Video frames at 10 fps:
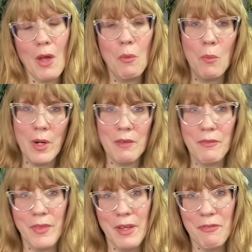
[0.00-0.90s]
one
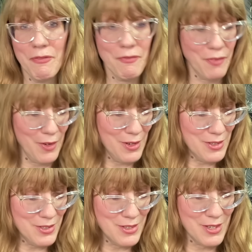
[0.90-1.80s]
of the
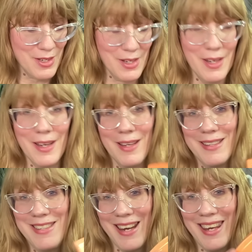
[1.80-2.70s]
first,
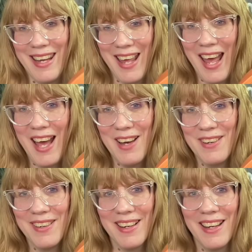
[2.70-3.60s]
check it
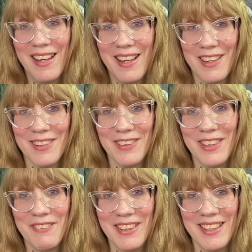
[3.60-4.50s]
out,
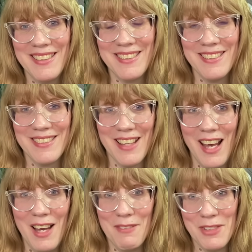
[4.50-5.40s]
early releases
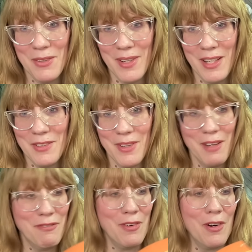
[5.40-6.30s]
of
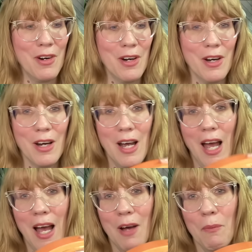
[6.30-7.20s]
2024
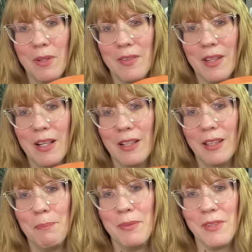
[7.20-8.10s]
was the
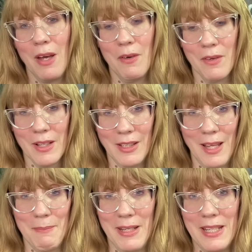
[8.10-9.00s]
Calypso
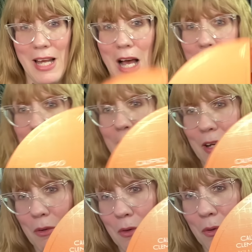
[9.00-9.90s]

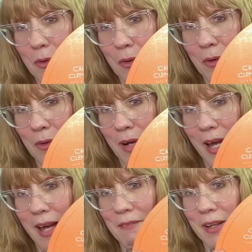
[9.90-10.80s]
Clementine. Woohoo! I
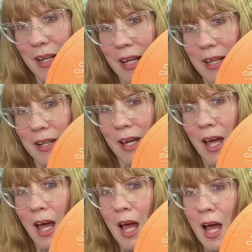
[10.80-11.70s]
have it in
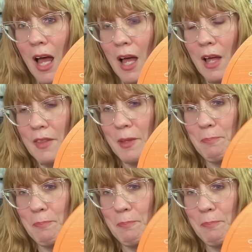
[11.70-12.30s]
the